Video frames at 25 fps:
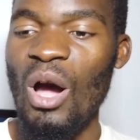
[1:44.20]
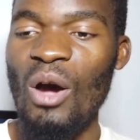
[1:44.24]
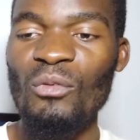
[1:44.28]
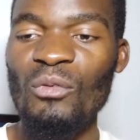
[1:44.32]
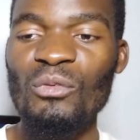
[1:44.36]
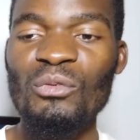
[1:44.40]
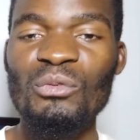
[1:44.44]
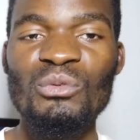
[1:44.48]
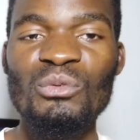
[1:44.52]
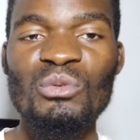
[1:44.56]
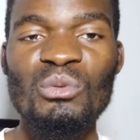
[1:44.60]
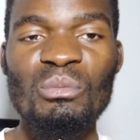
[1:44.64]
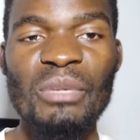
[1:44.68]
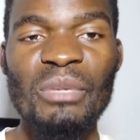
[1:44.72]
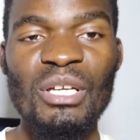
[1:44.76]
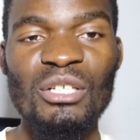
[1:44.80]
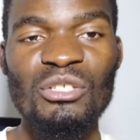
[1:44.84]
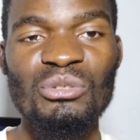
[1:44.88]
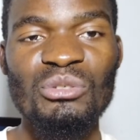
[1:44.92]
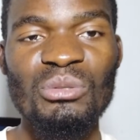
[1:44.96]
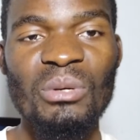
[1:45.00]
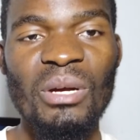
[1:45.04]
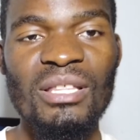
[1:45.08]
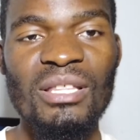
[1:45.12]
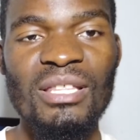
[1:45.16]
have to
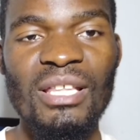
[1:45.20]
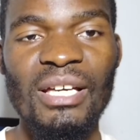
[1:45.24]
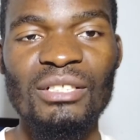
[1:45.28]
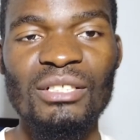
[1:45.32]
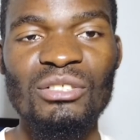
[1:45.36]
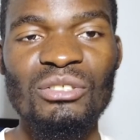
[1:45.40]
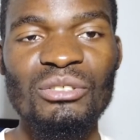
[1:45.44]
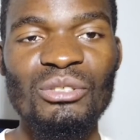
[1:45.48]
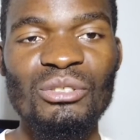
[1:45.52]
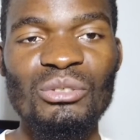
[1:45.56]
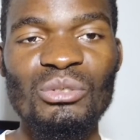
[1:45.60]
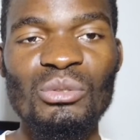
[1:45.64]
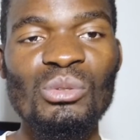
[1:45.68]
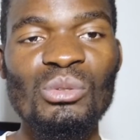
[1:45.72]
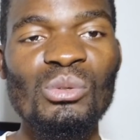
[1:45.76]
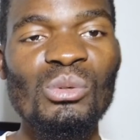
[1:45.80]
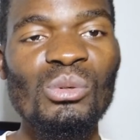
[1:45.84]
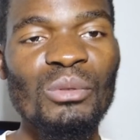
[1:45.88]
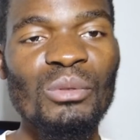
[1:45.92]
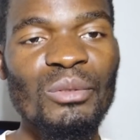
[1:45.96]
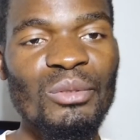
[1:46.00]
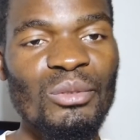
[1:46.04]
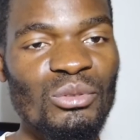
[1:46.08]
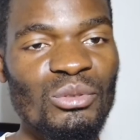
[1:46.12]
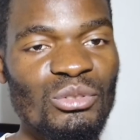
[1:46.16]
make sure that
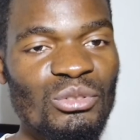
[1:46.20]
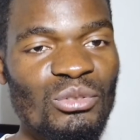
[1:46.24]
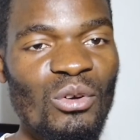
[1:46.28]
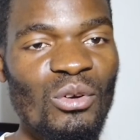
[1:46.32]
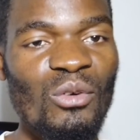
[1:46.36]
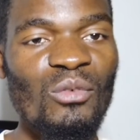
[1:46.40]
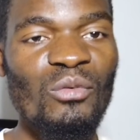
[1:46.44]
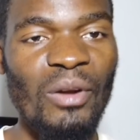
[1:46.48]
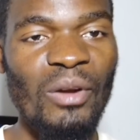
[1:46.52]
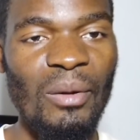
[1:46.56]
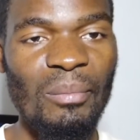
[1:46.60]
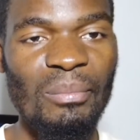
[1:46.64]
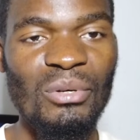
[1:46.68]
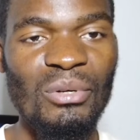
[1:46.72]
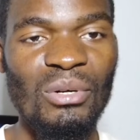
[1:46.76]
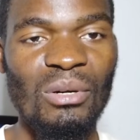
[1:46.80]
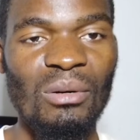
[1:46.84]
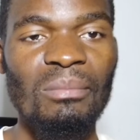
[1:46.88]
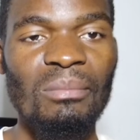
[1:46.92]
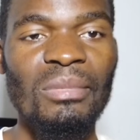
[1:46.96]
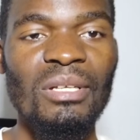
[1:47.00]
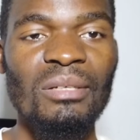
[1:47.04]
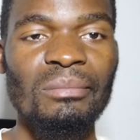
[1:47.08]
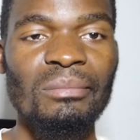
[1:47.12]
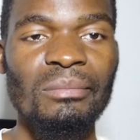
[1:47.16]
you solve a
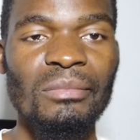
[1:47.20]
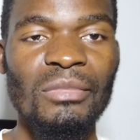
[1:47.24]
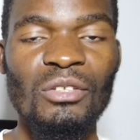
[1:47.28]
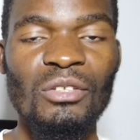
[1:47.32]
problem.